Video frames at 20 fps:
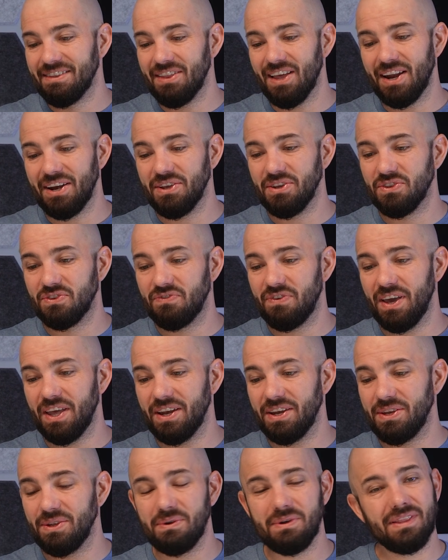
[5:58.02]
Not a huge fan
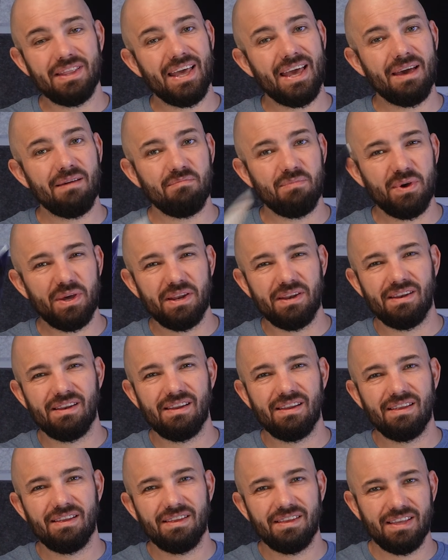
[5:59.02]
of doing that, but
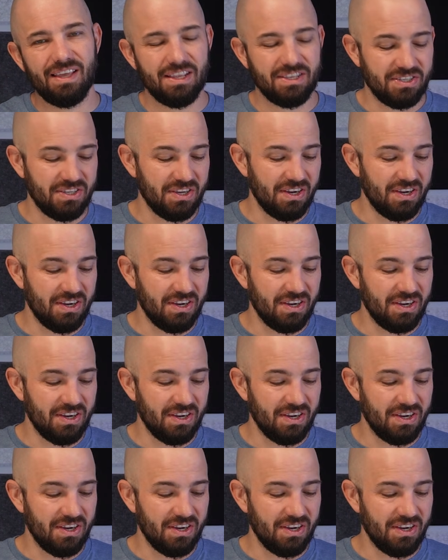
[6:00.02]
that's